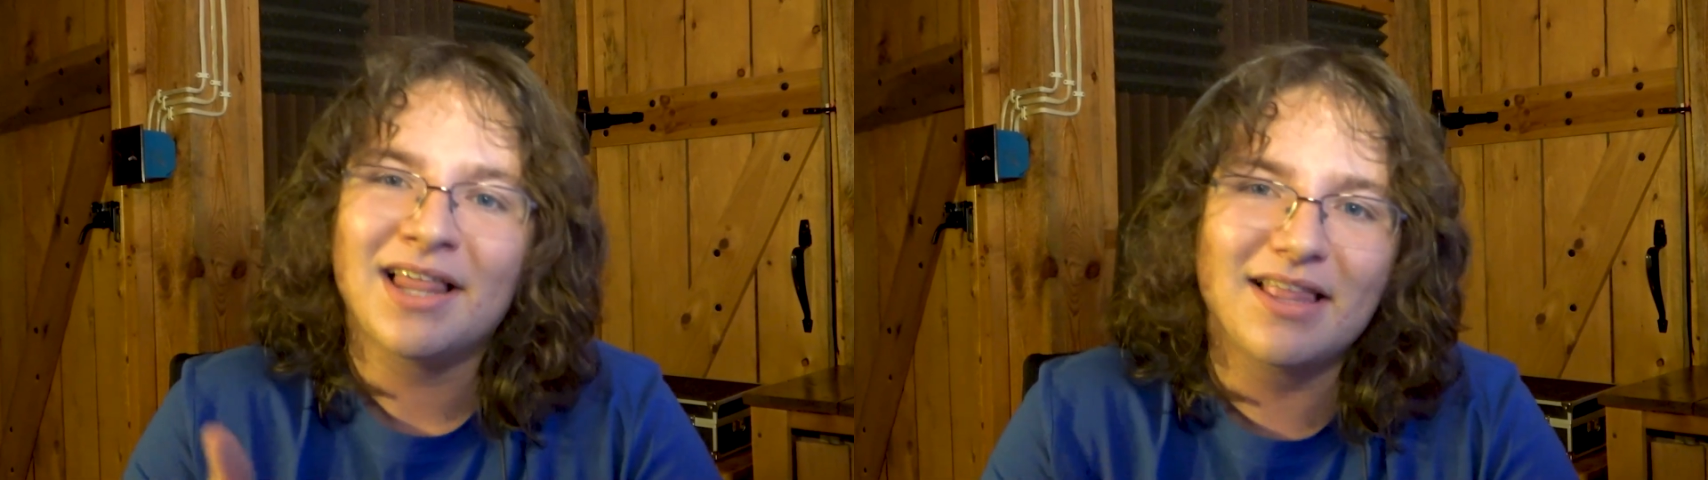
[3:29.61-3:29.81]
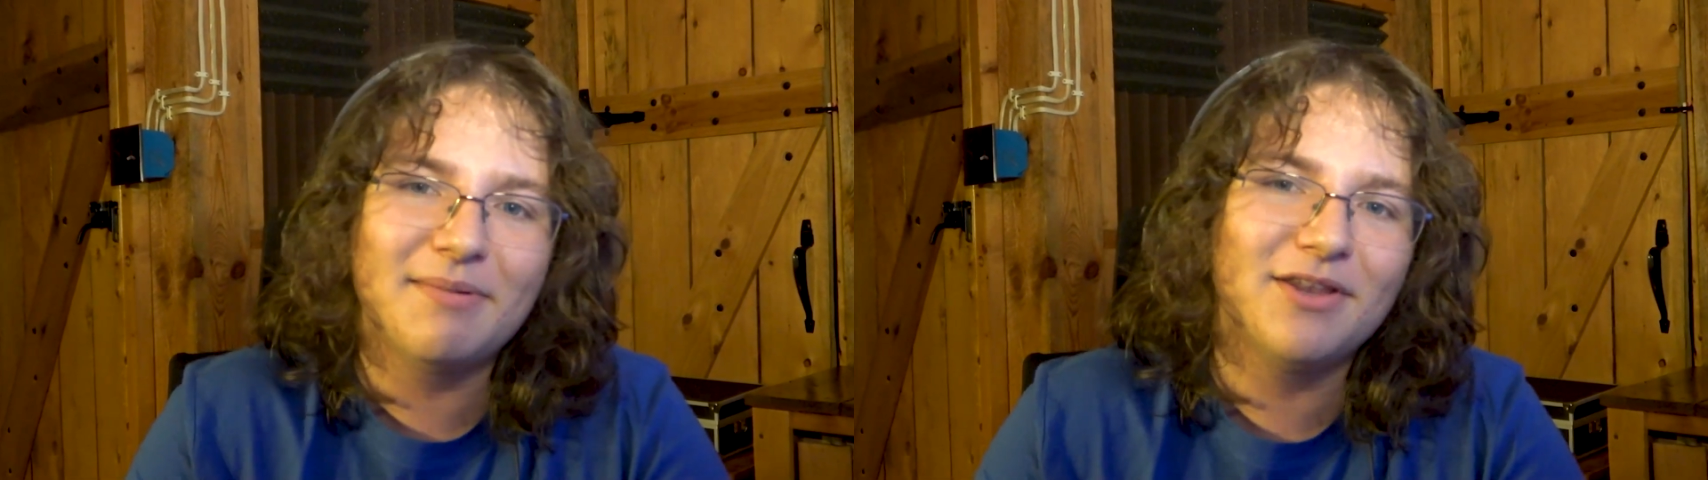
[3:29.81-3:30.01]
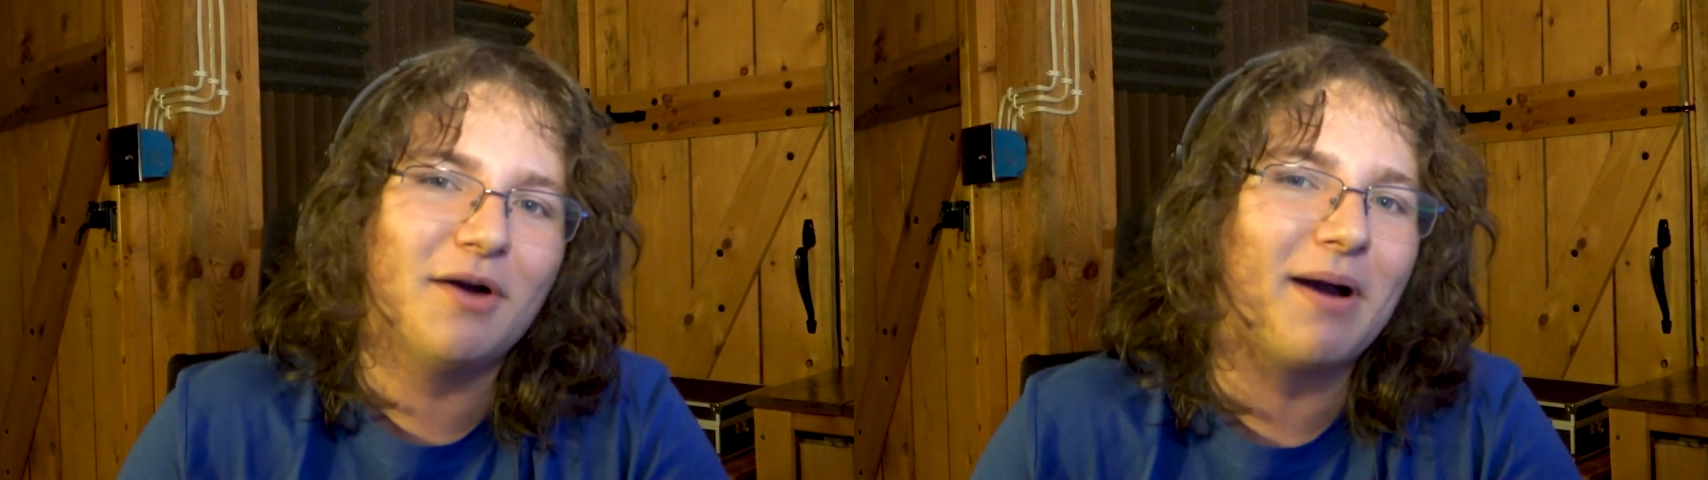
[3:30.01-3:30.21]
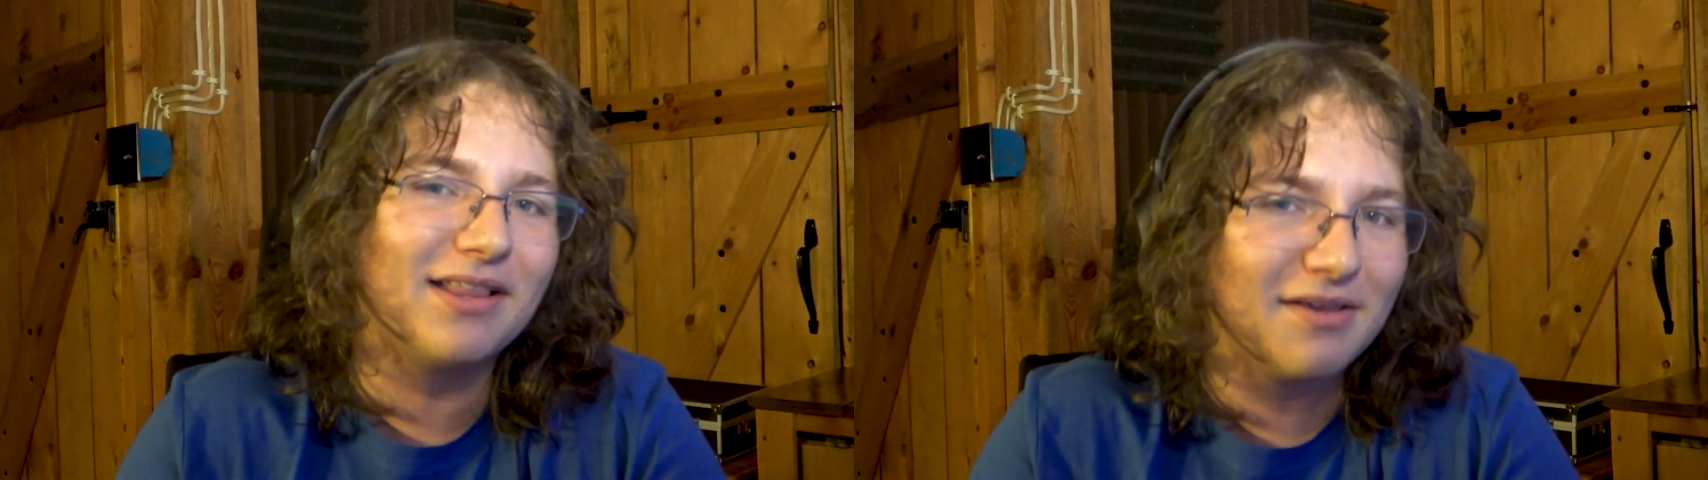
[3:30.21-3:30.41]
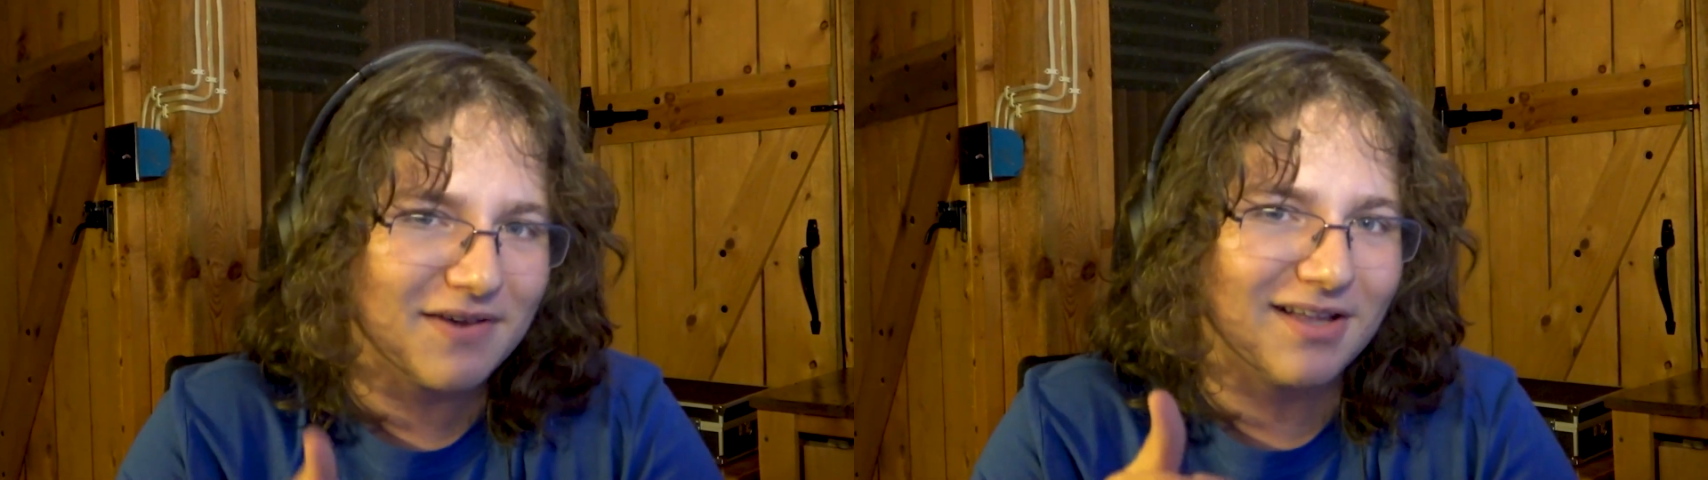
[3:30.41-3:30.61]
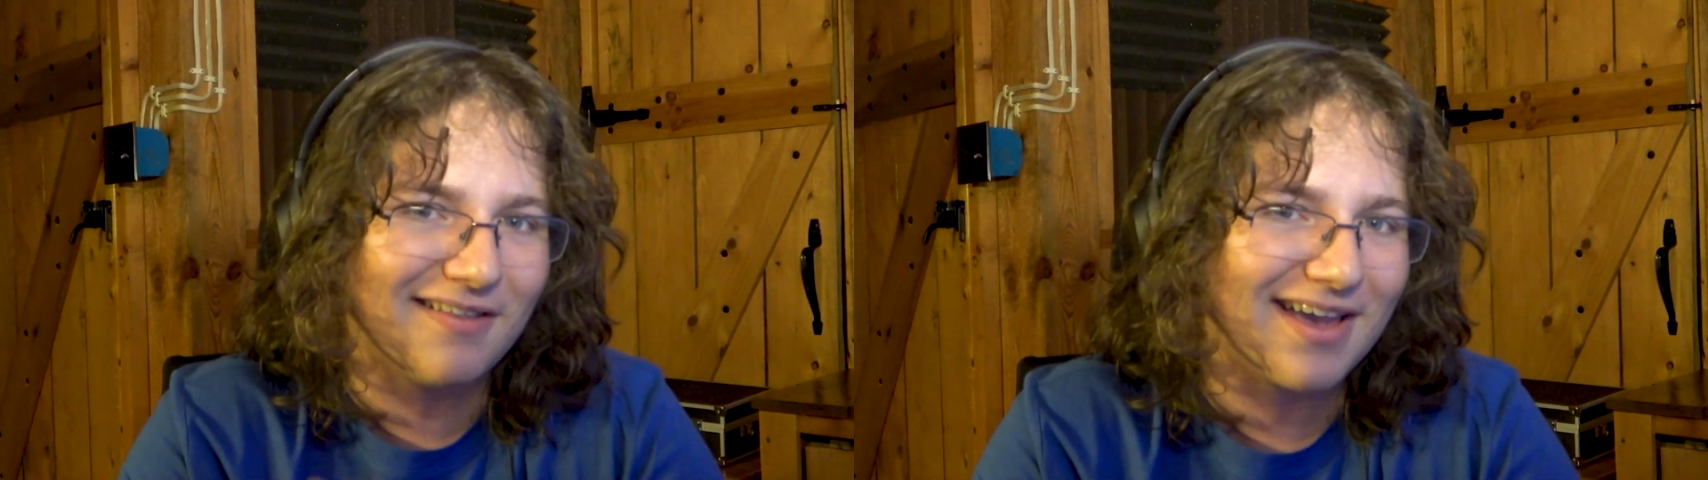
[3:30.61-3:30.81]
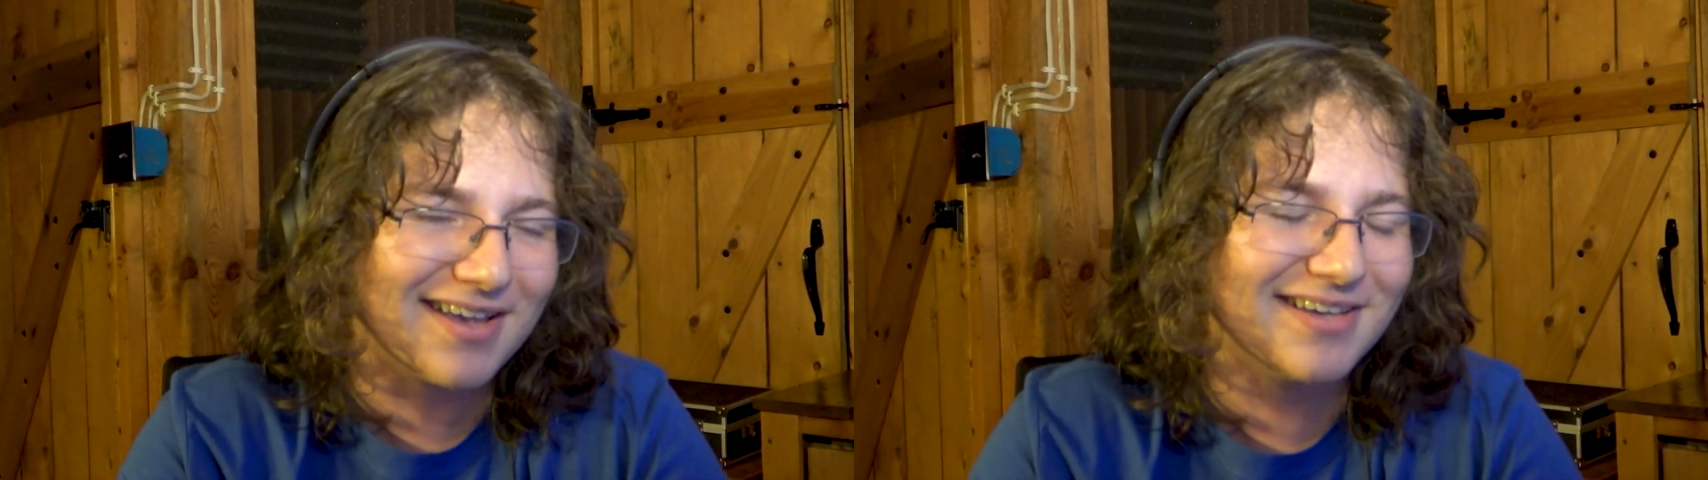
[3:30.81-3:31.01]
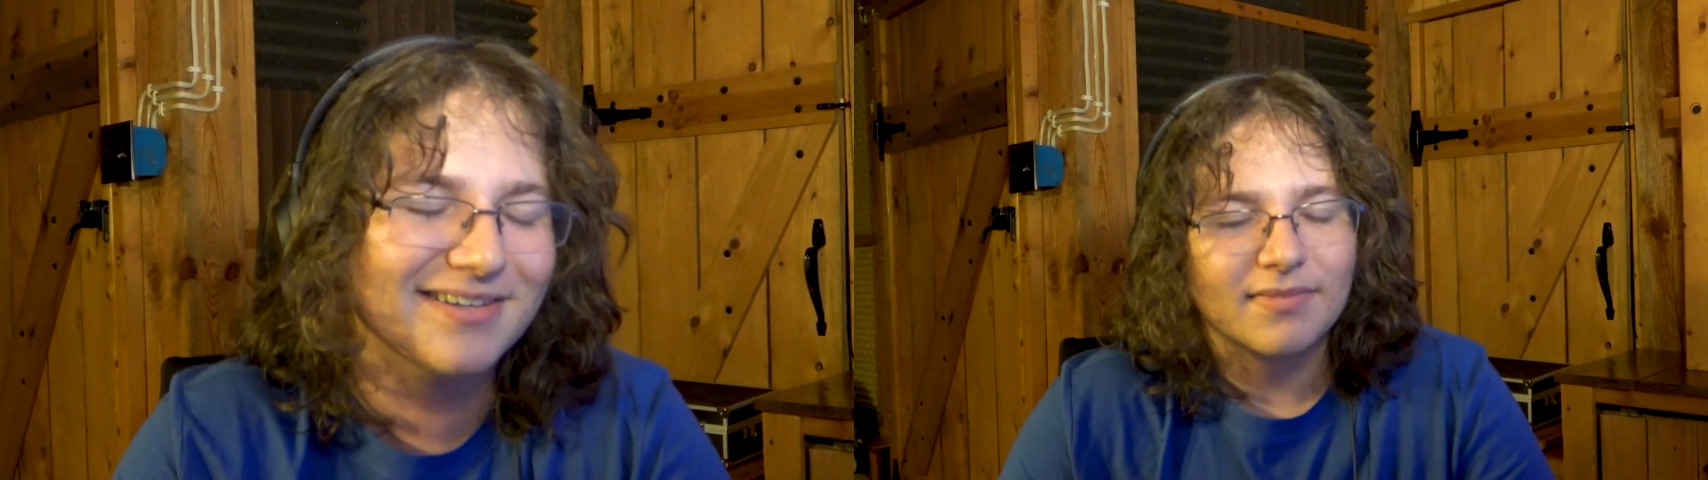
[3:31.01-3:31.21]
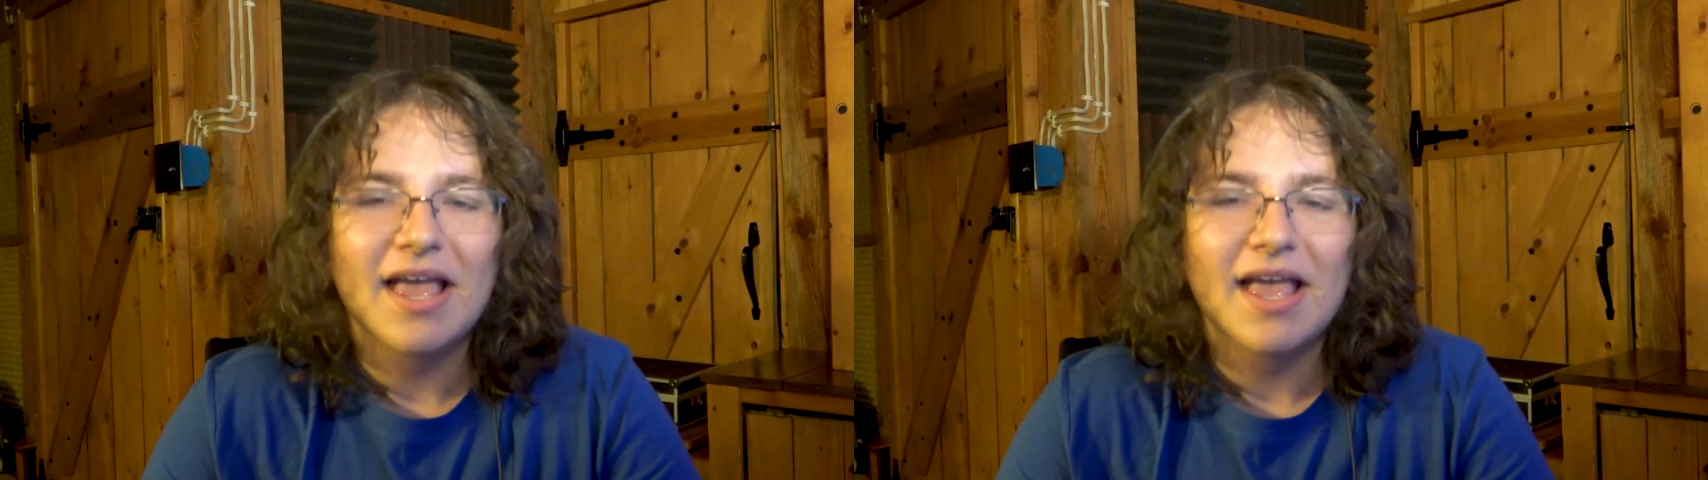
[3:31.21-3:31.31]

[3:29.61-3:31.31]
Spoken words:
let me know by leaving a like.